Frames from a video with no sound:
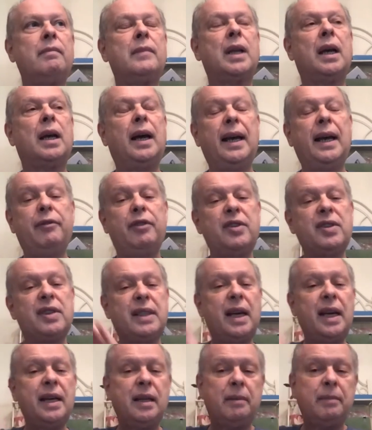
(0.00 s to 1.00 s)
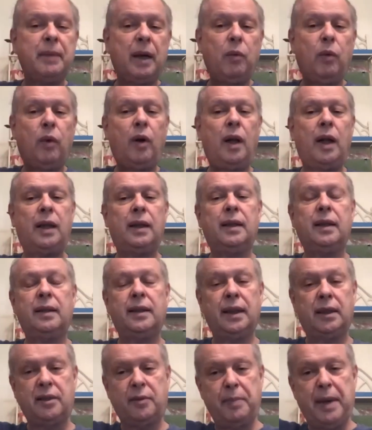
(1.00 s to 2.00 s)
I have a sign on my wall
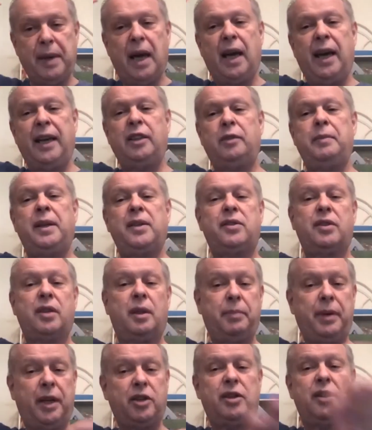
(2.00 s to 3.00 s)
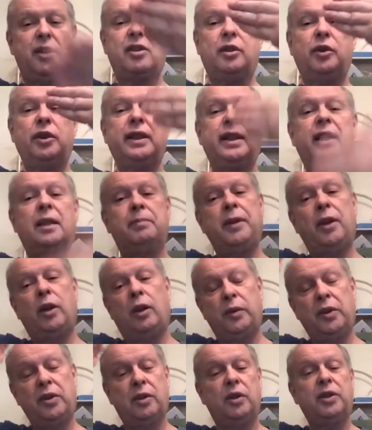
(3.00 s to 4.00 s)
that's behind me. So the patient's looking at me,
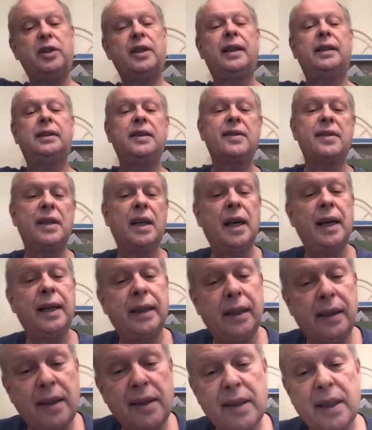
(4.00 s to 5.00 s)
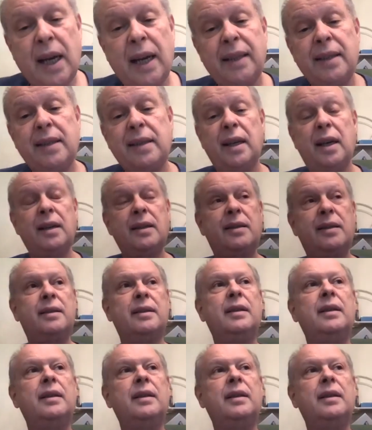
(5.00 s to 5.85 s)
always looking at the sign. And the sign says